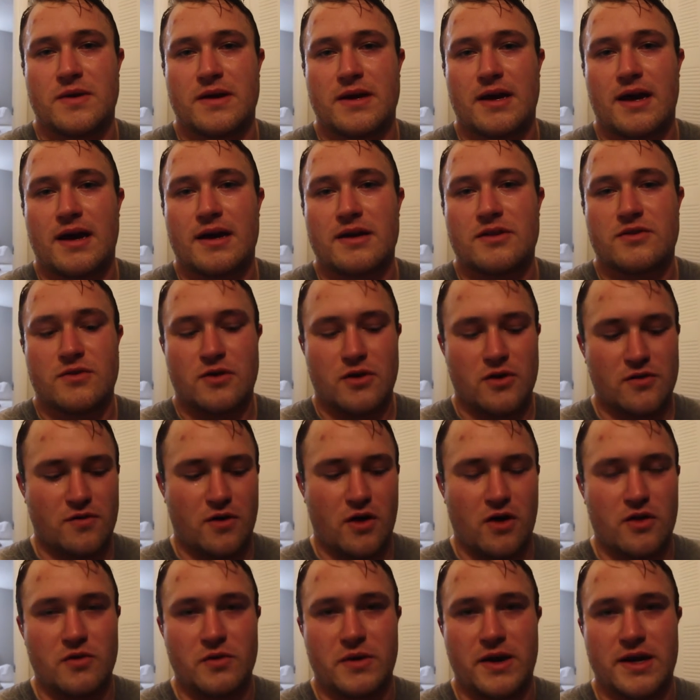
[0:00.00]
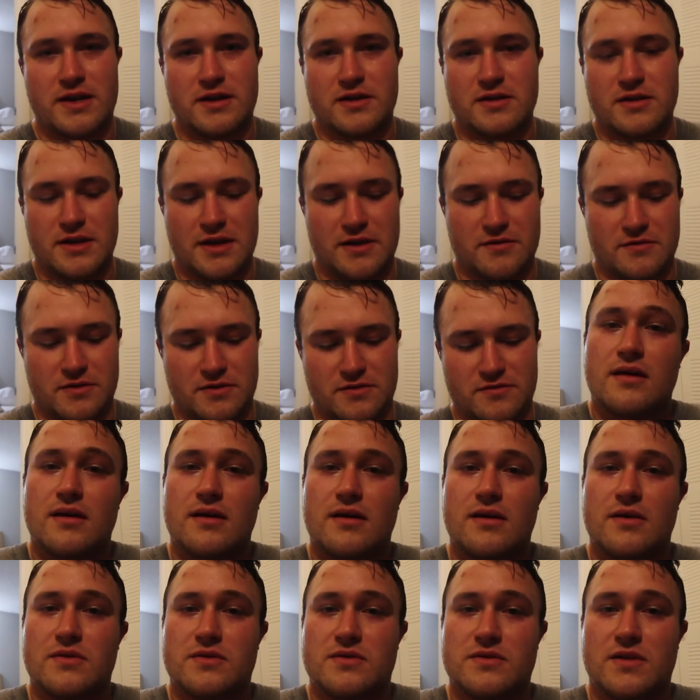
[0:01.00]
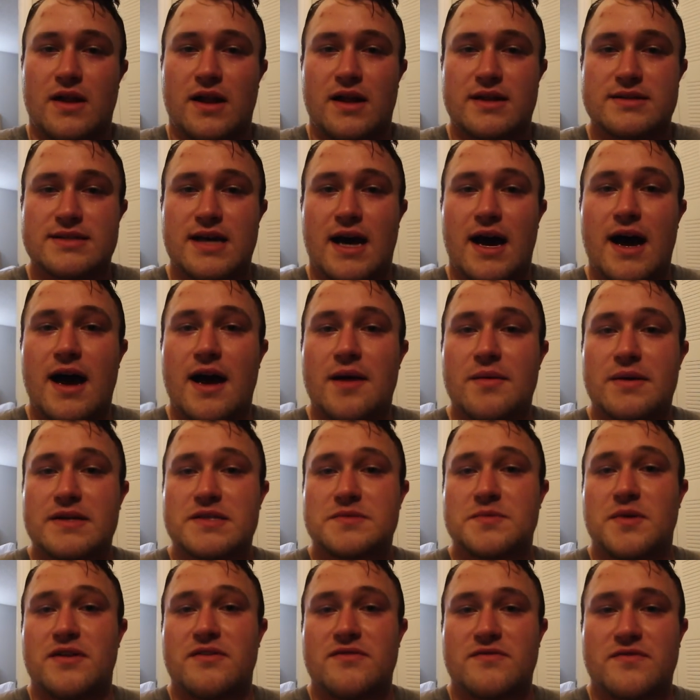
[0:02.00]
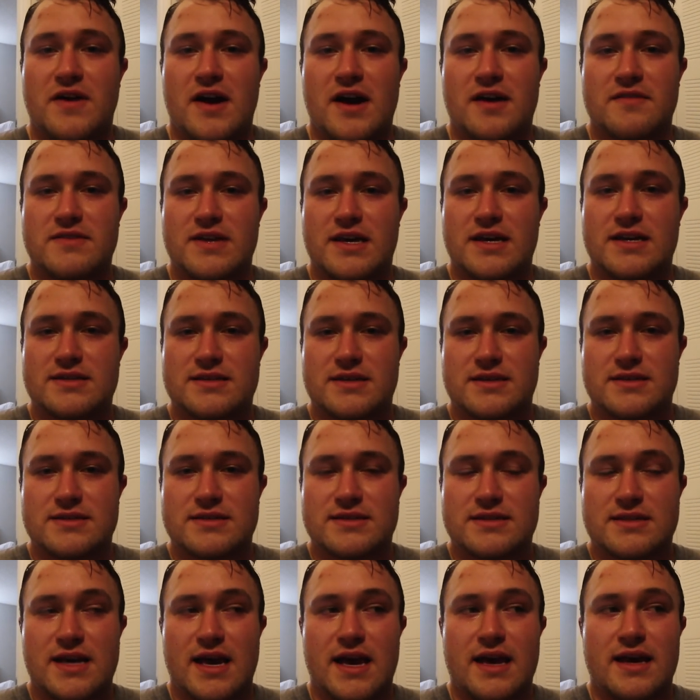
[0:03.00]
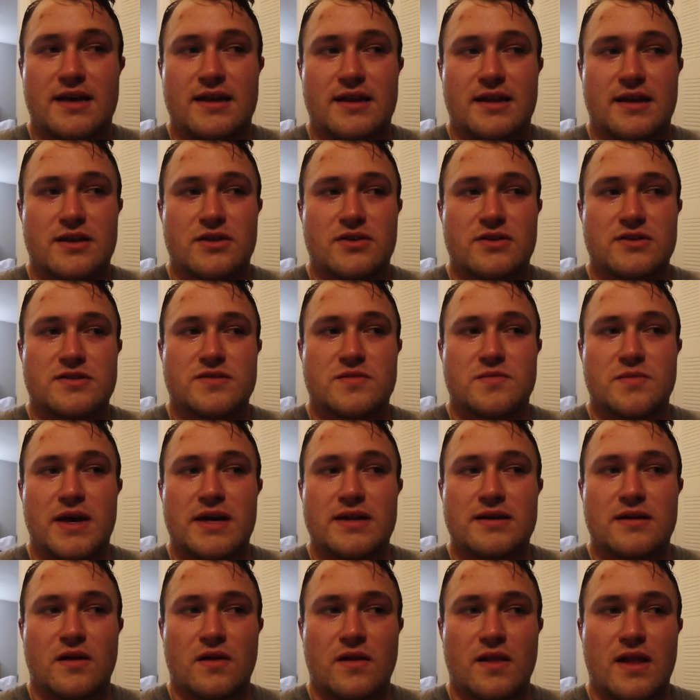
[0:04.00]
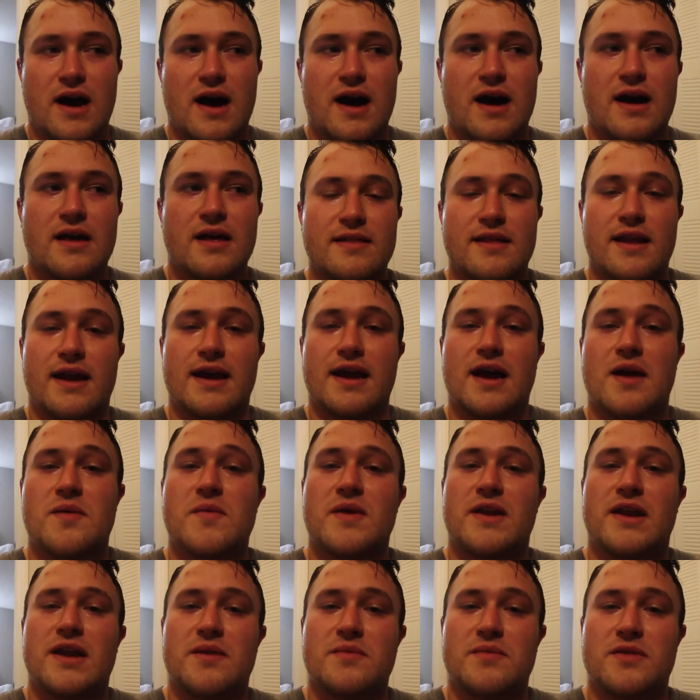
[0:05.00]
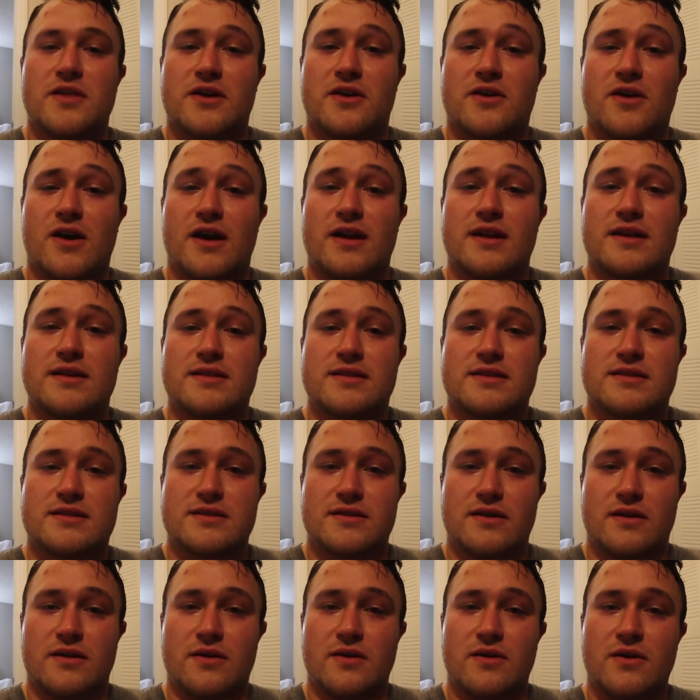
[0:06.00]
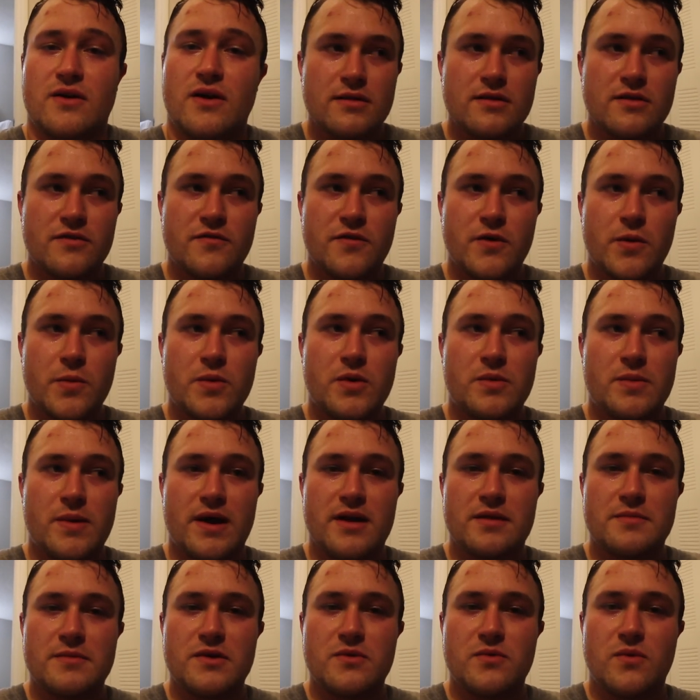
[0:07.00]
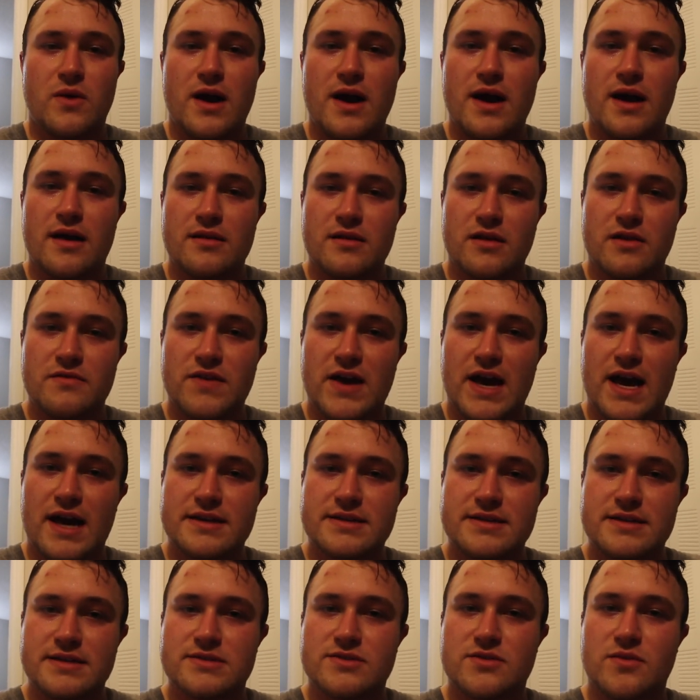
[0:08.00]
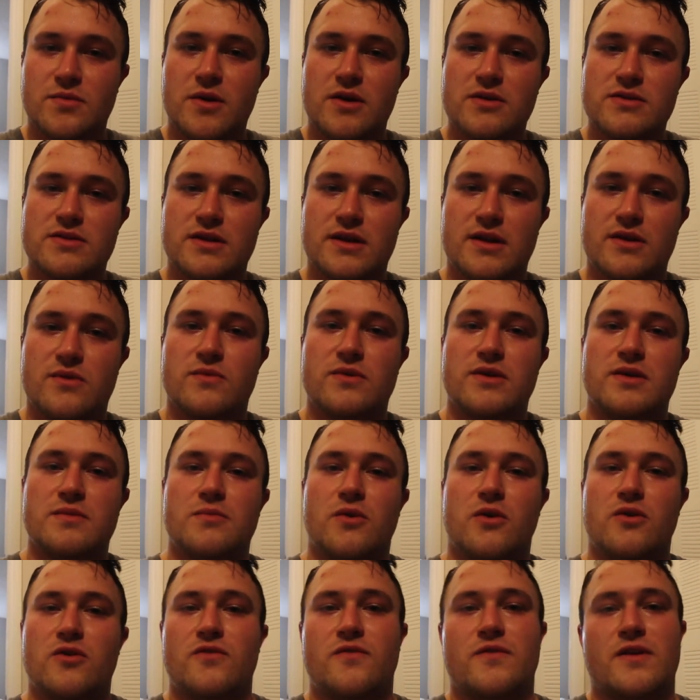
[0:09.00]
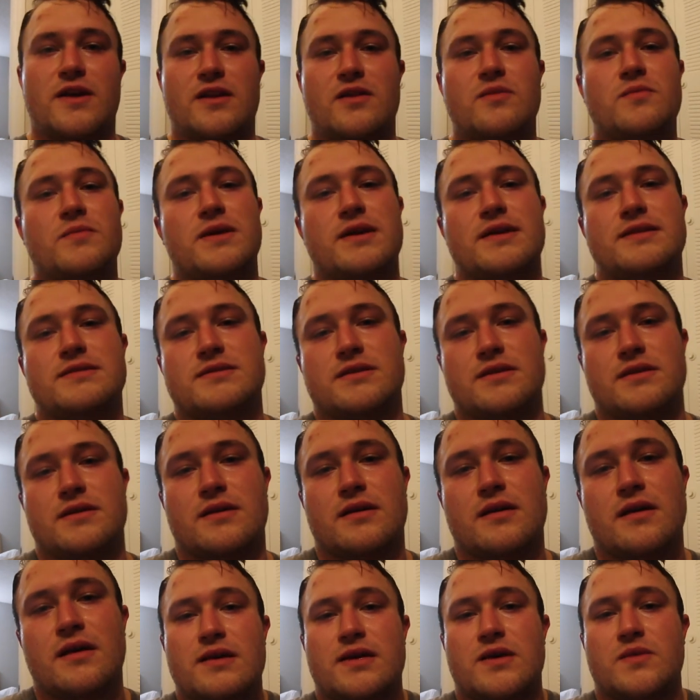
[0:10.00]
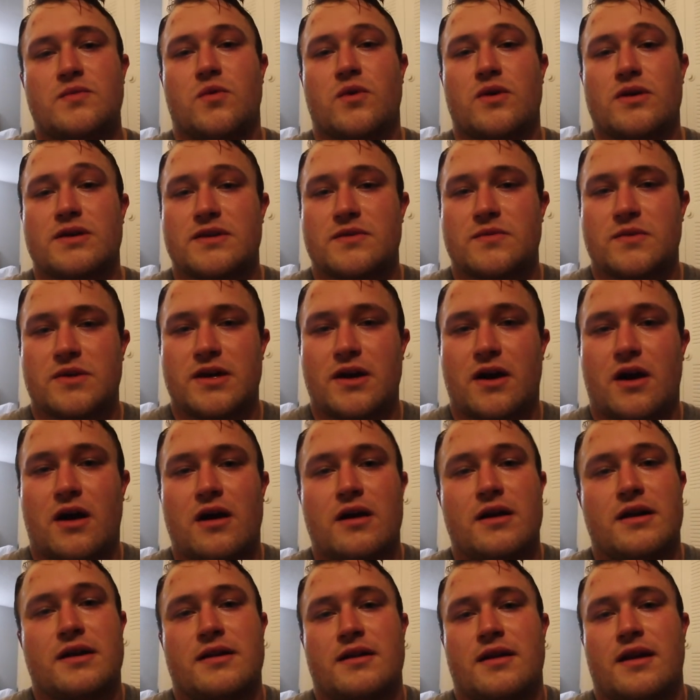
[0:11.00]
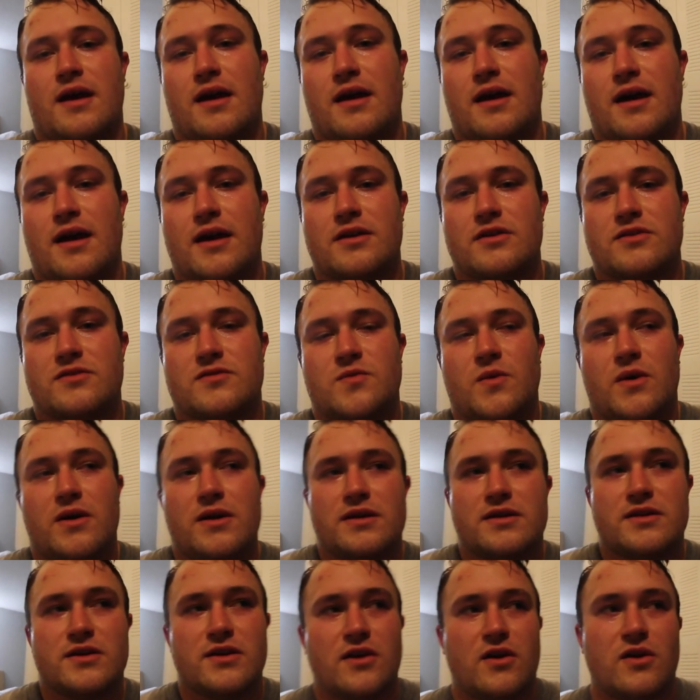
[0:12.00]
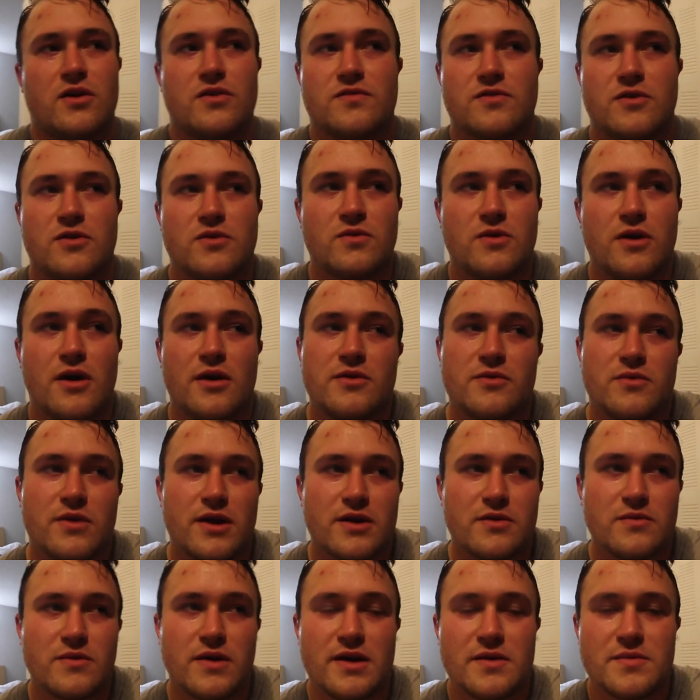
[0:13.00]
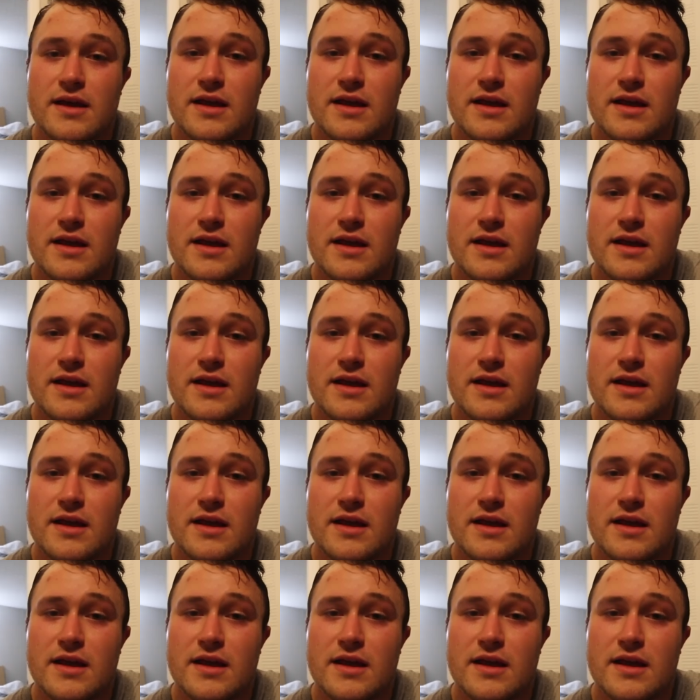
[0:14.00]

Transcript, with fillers: Like, I drove all the way to Cleveland. It was a lot of time. I spent 5 days on set, and it just meant a lot that I got my name in the credits. So the film reminded me why I love acting so much, and it really motivated me to keep working really hard. And I just wanted to go for a run right away.